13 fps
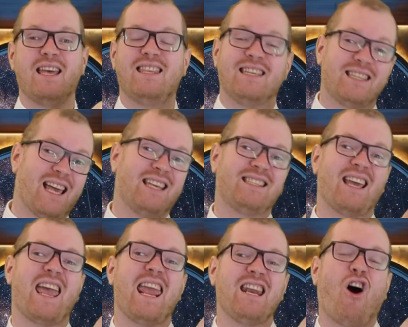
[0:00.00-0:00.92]
this has
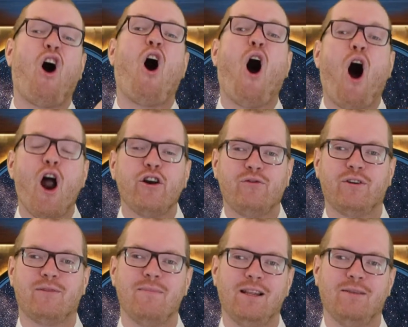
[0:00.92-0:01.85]
eight
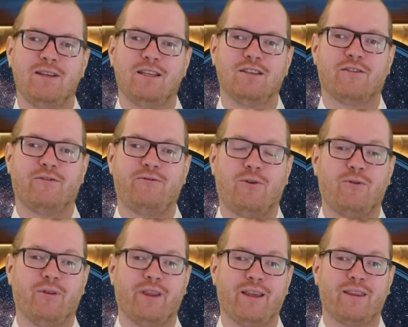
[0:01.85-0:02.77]
hundred millimeters of
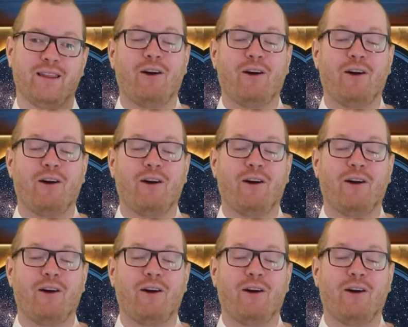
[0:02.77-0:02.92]
focal length.